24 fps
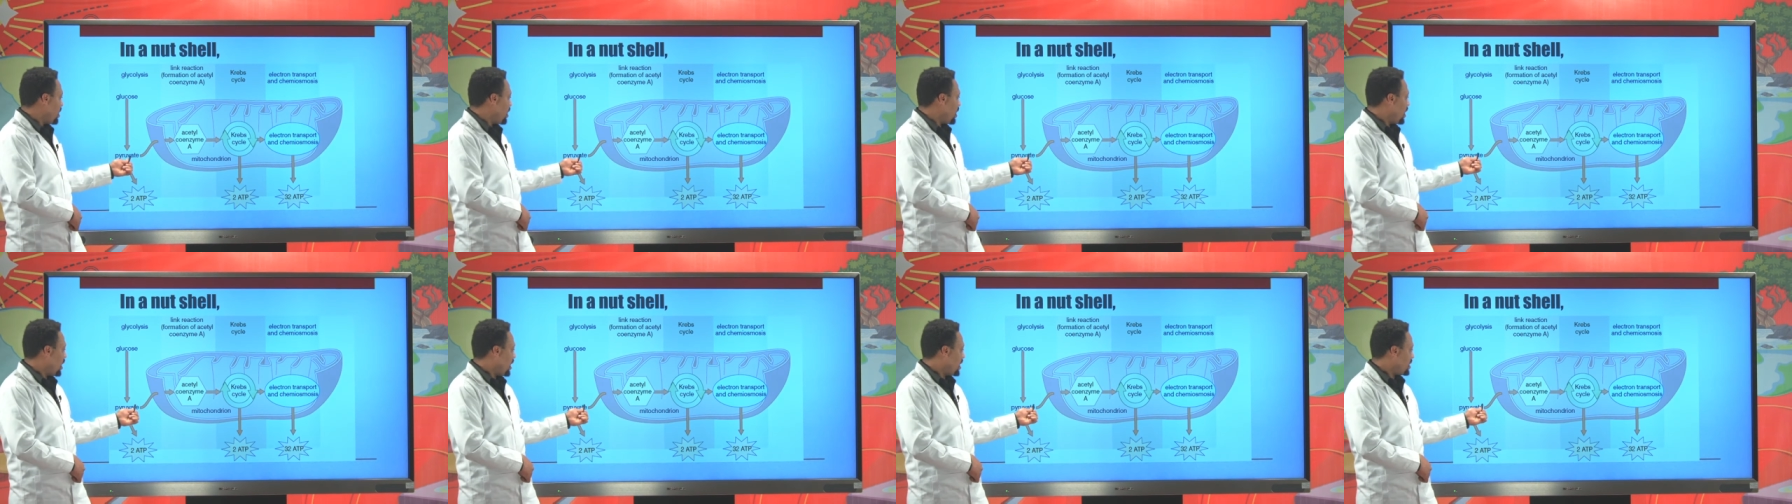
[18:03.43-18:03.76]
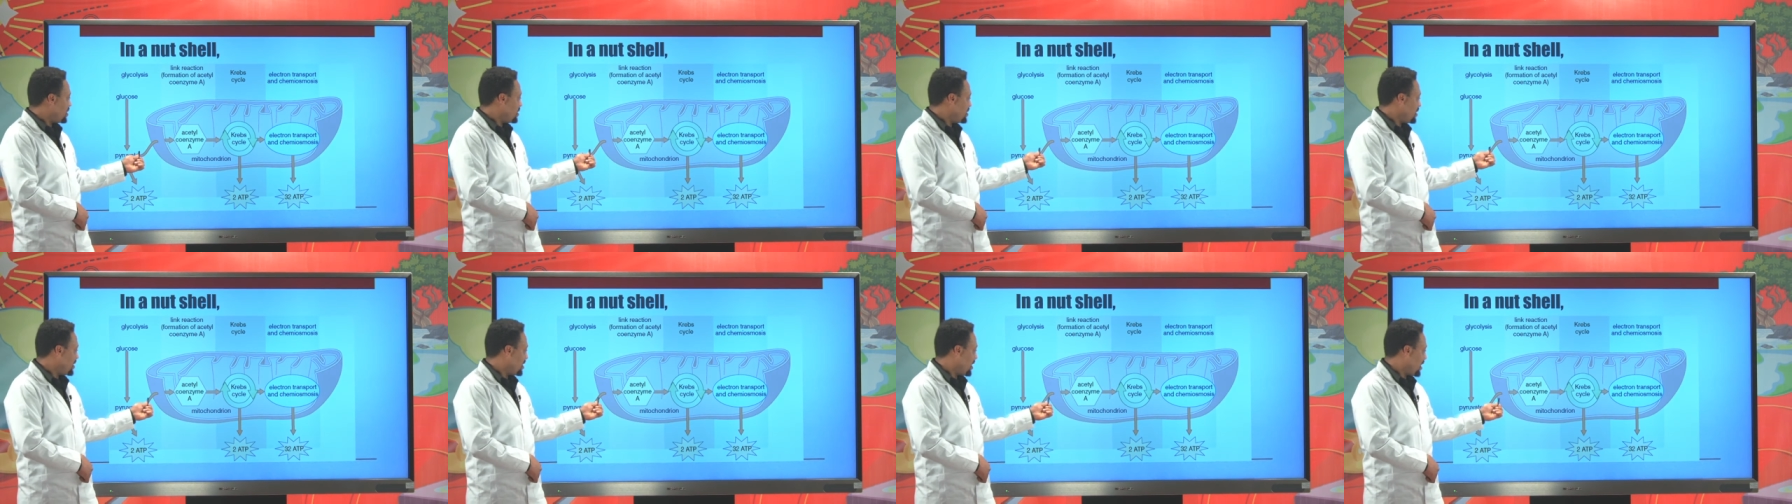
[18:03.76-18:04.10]
as
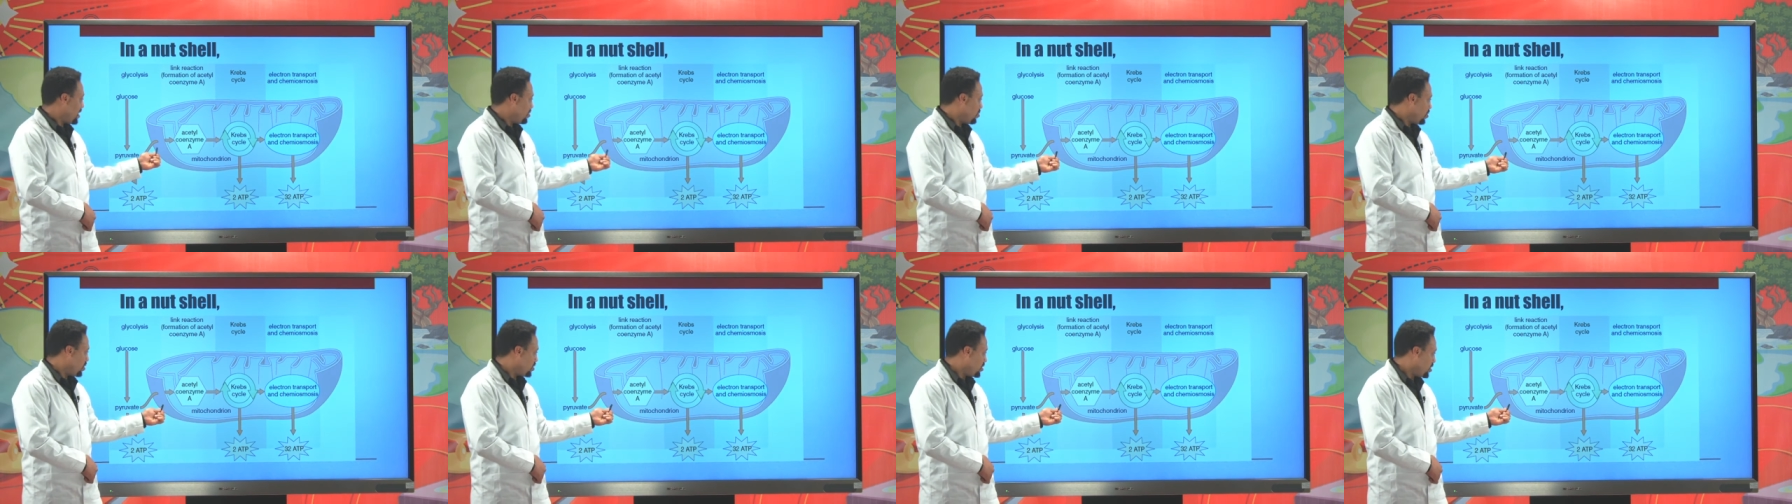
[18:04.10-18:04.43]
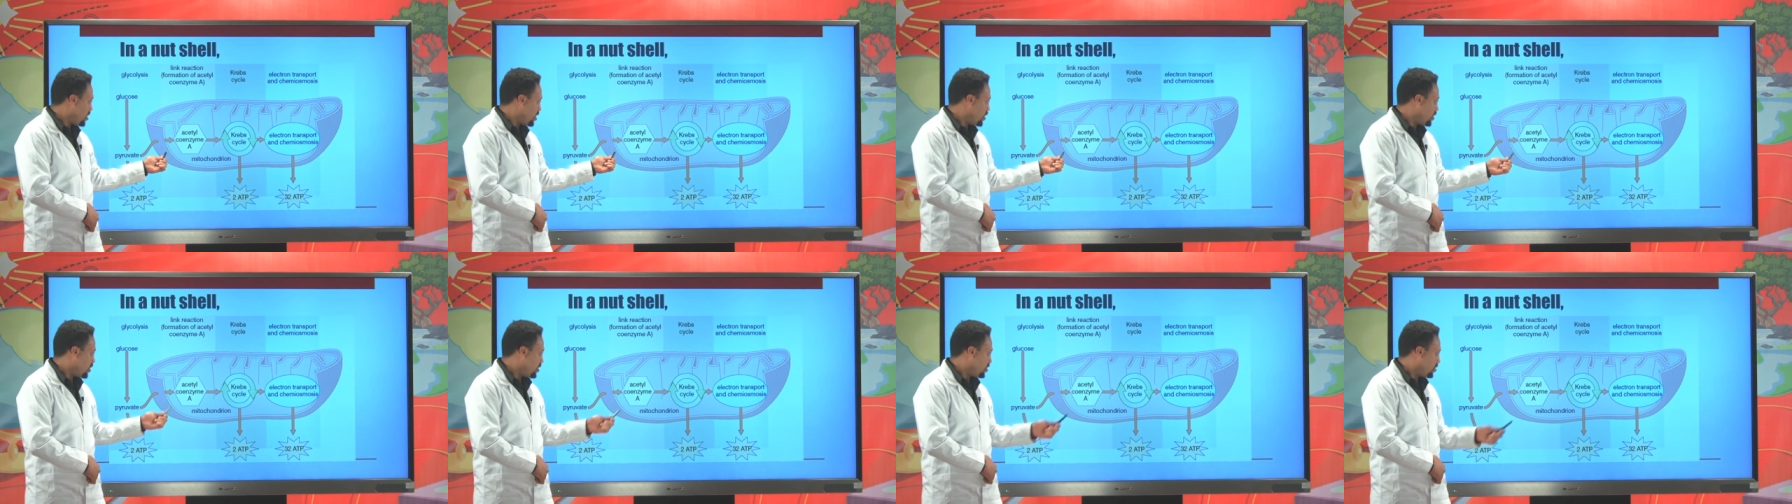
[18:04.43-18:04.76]

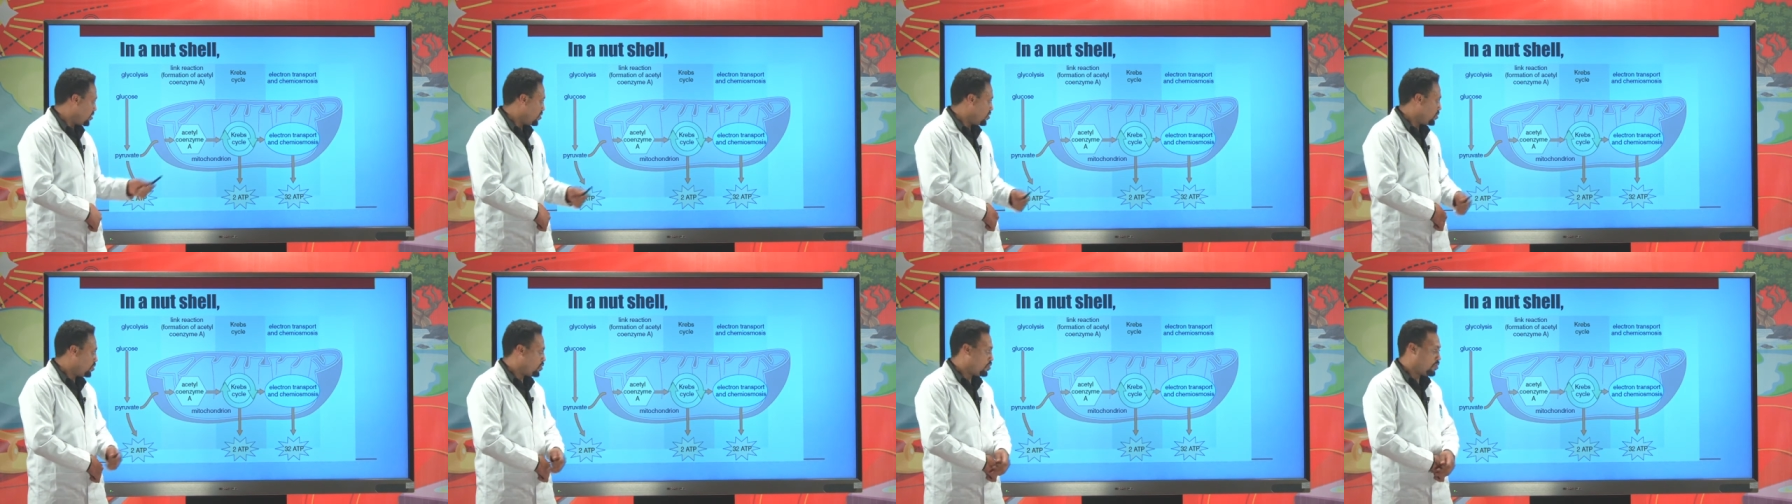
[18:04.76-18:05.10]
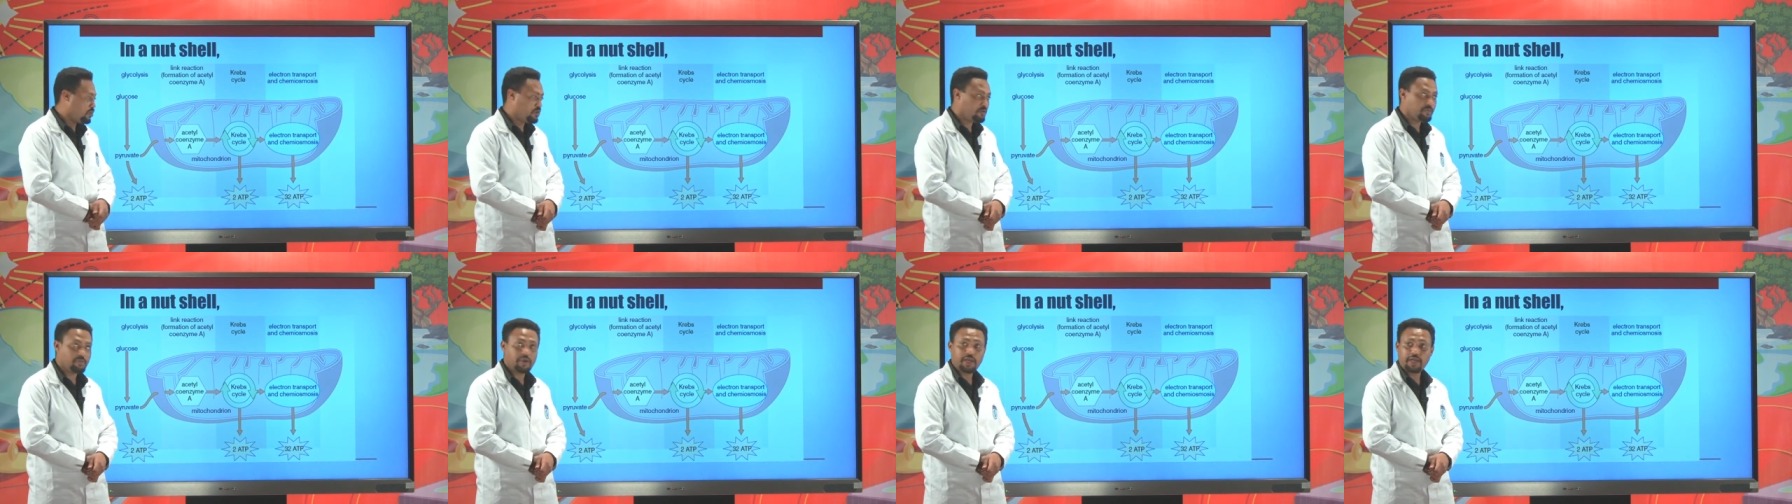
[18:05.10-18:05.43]
decarboxylation
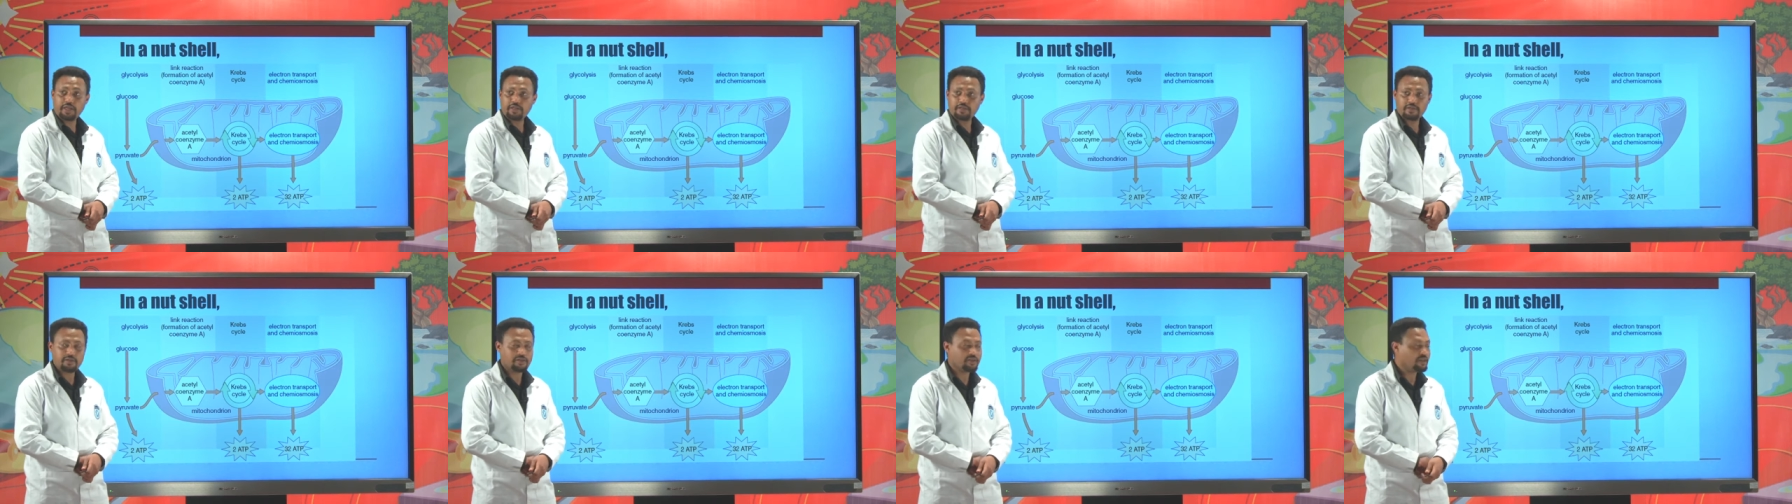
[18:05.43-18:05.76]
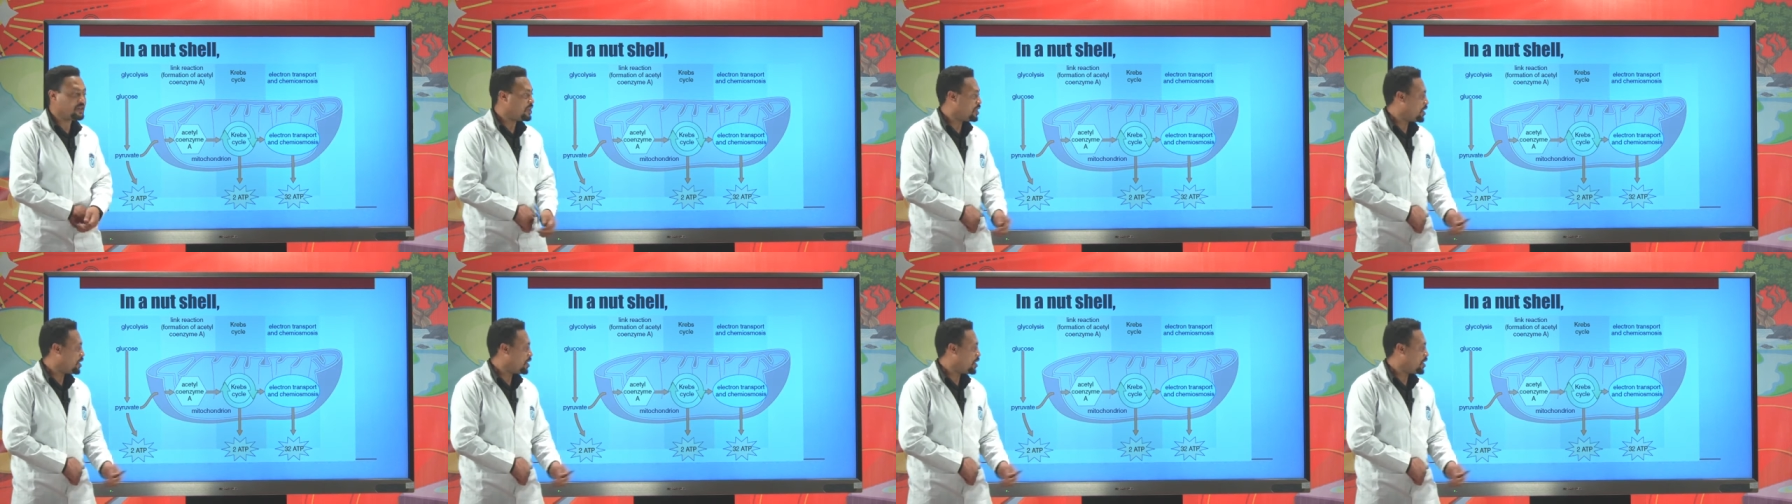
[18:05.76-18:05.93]
took place.